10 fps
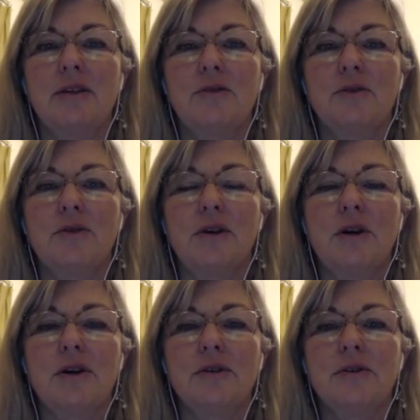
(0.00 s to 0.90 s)
through the
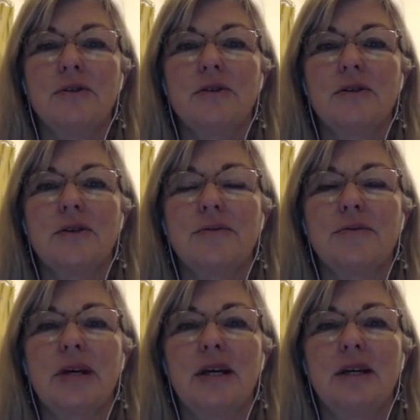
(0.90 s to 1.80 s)
nose,
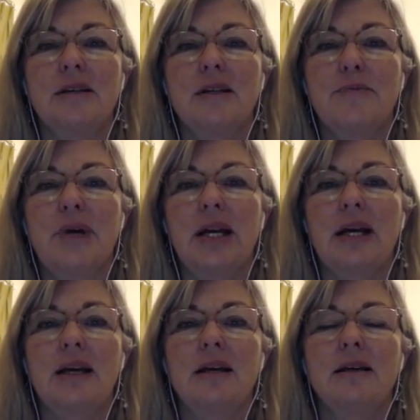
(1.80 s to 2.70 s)
into the
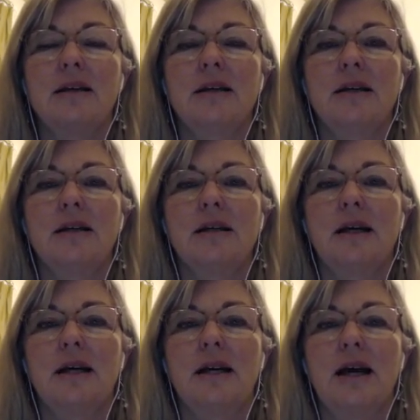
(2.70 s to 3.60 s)
belly,
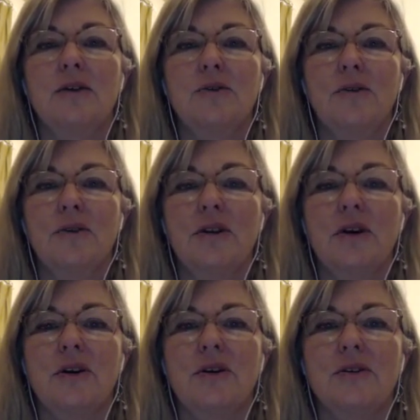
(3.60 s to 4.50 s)
and out through the
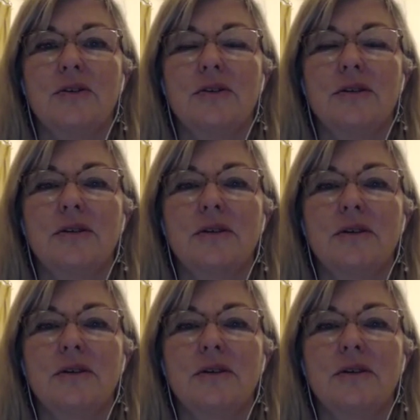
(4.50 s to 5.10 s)
nose.